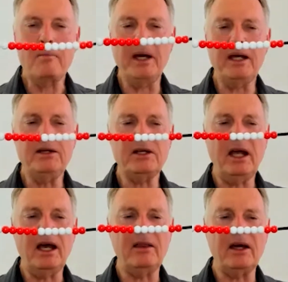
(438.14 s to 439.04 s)
beads and
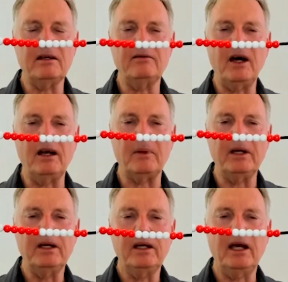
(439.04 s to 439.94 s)
how they develop
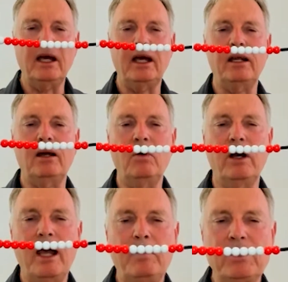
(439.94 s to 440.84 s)
and what
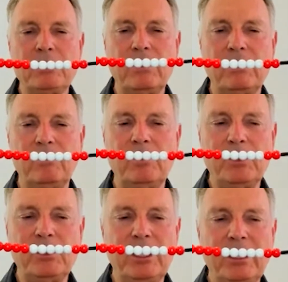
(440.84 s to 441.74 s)
happens with them in
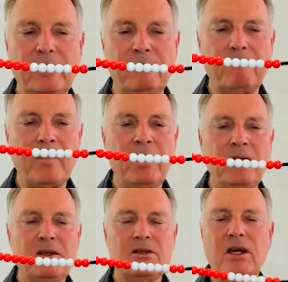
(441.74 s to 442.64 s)
particular.
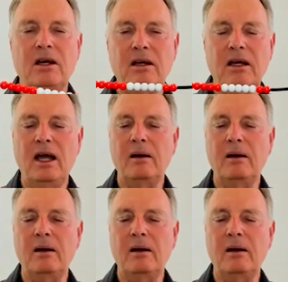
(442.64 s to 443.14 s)
So